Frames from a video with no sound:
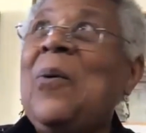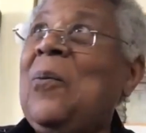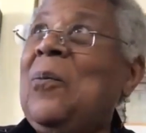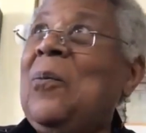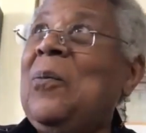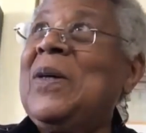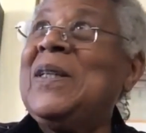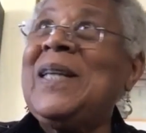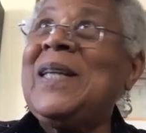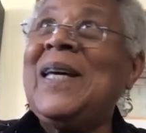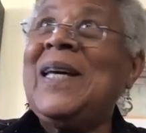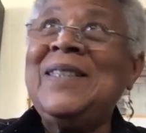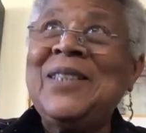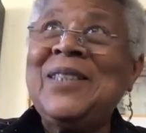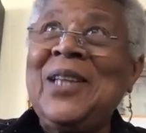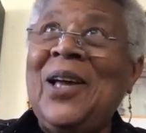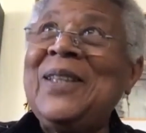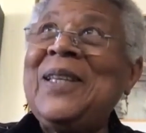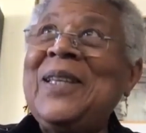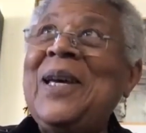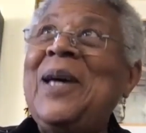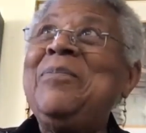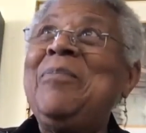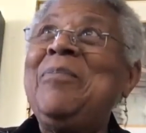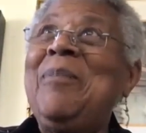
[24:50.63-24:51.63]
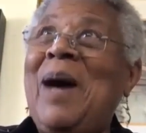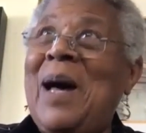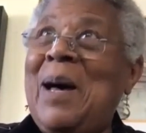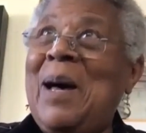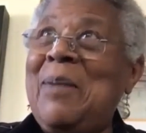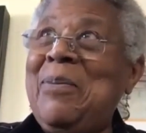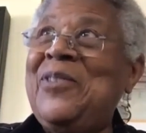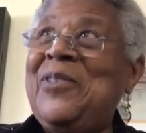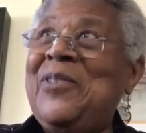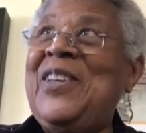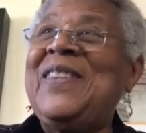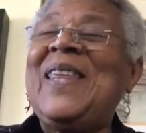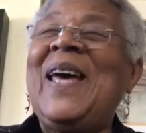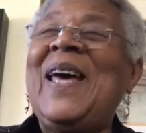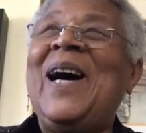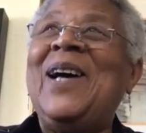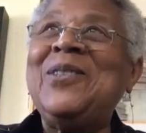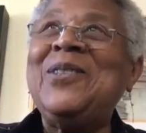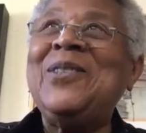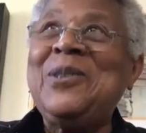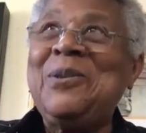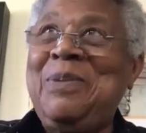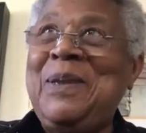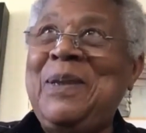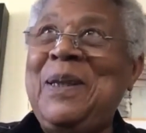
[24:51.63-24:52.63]
when I saw that mob of a
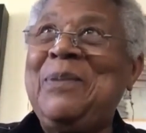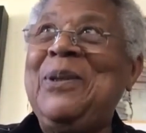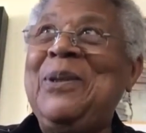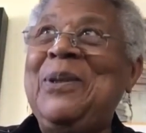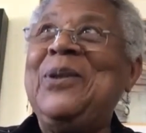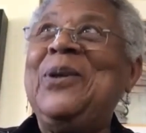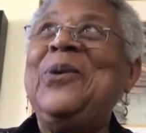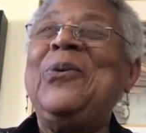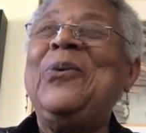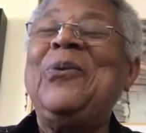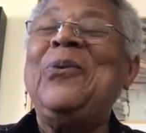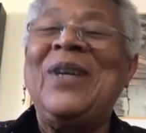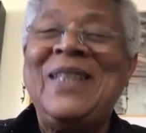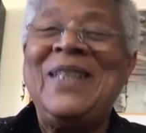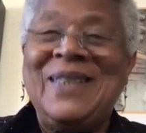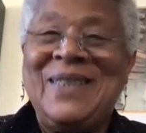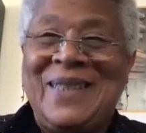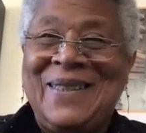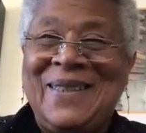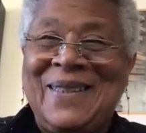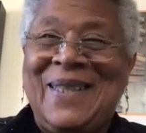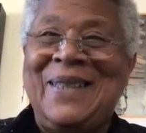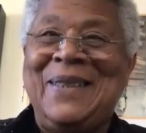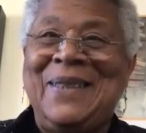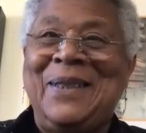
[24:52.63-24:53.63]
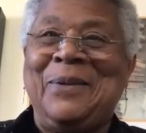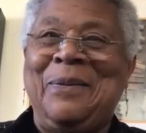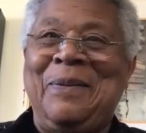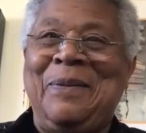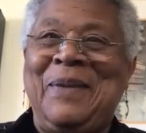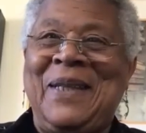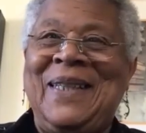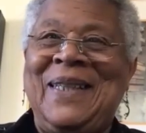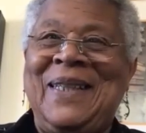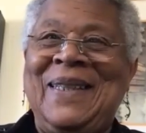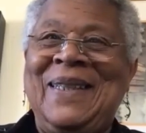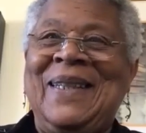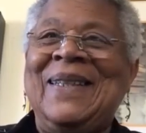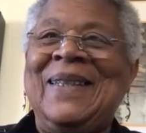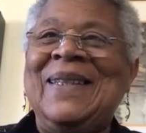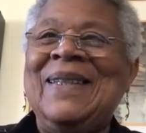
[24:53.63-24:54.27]
thousand people who wanted to kill me.